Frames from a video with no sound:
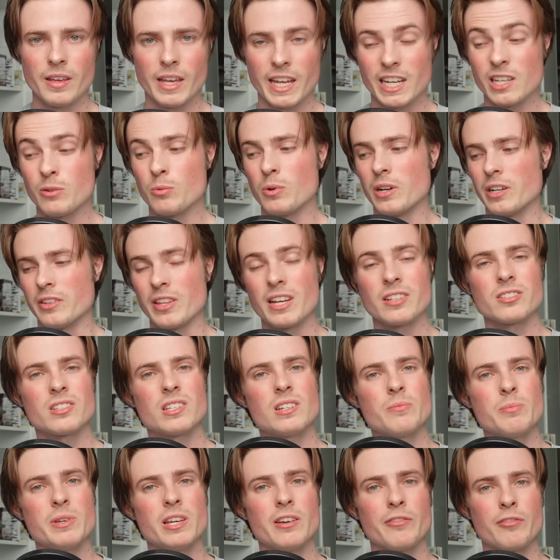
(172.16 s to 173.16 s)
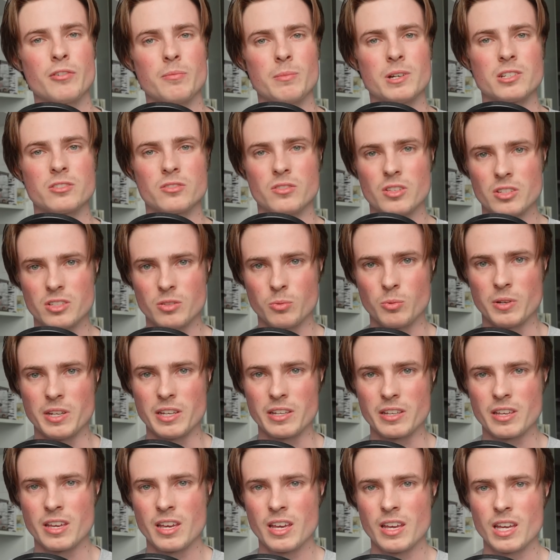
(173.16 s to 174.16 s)
Anyway, that's going to be it from us this
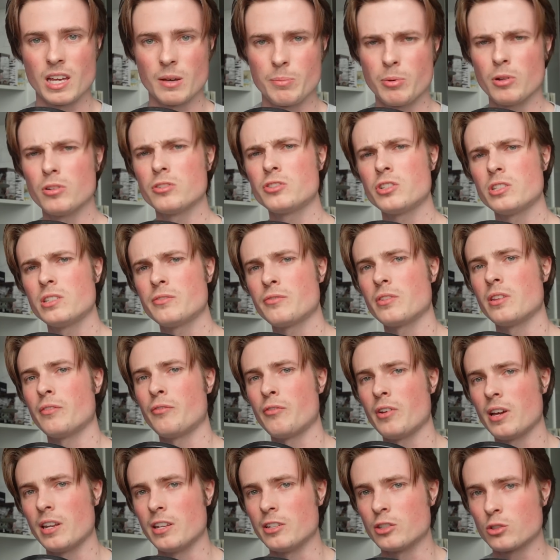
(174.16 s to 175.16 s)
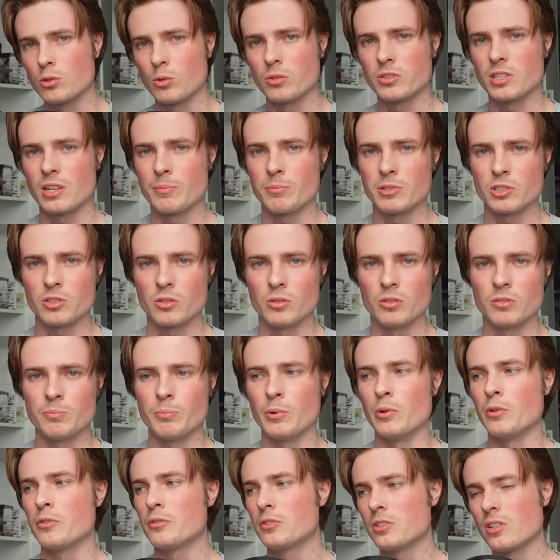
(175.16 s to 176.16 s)
week. Apologies for the fairly short
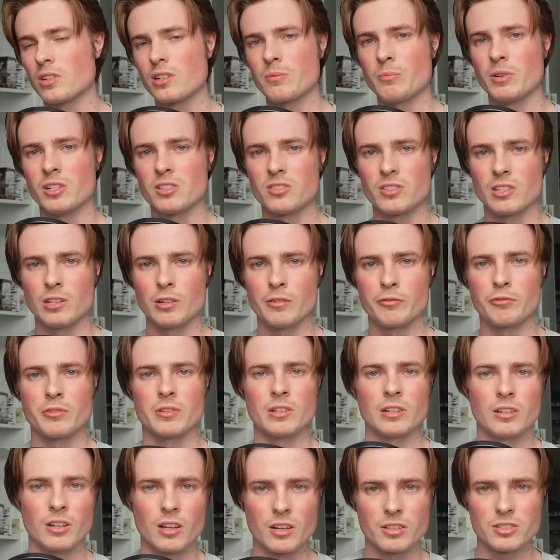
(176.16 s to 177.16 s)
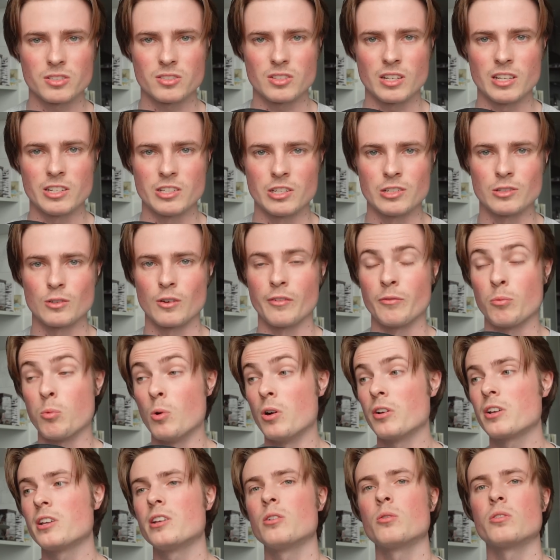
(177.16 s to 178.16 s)
episode, both Doug and myself are in the last stages of
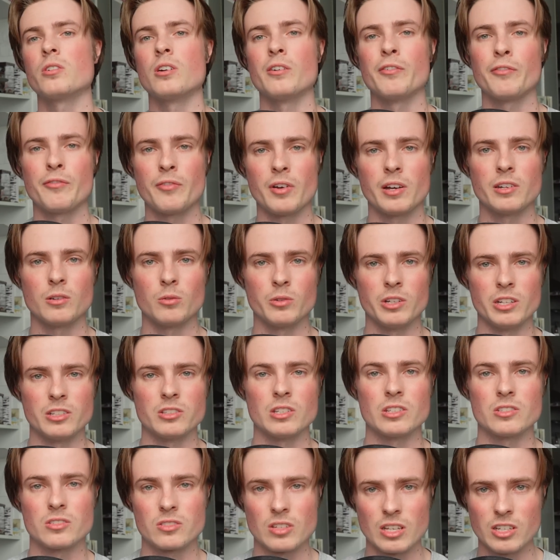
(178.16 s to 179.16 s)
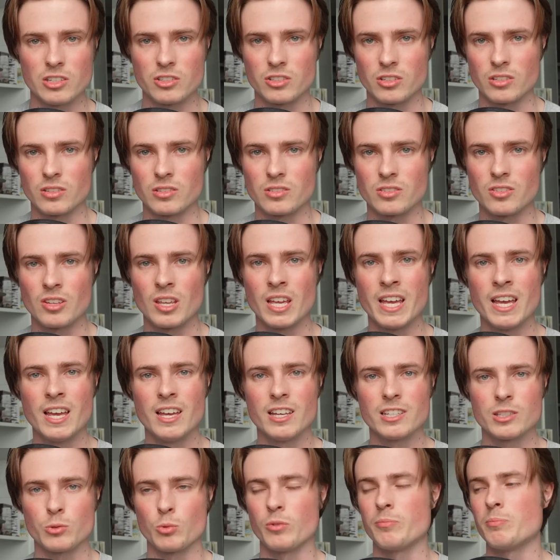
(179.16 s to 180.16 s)
working on our final year dissertations,
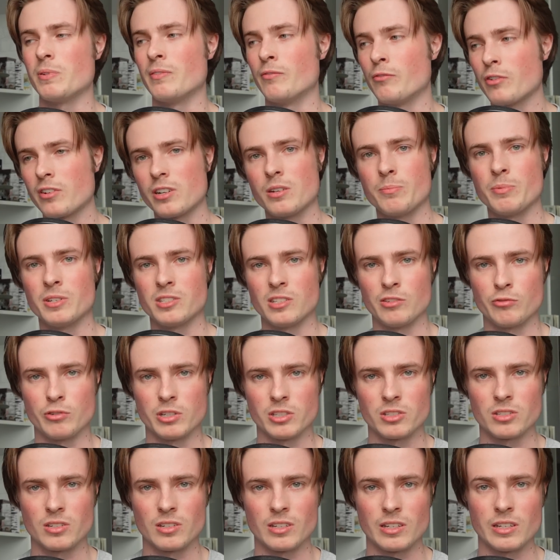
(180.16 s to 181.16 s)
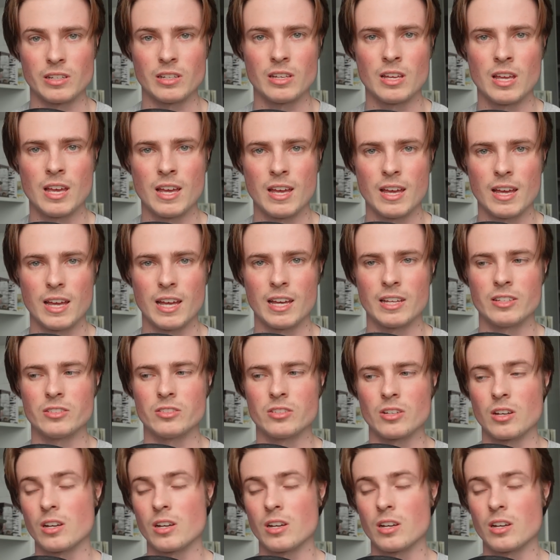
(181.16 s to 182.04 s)
so we've been very busy recently, and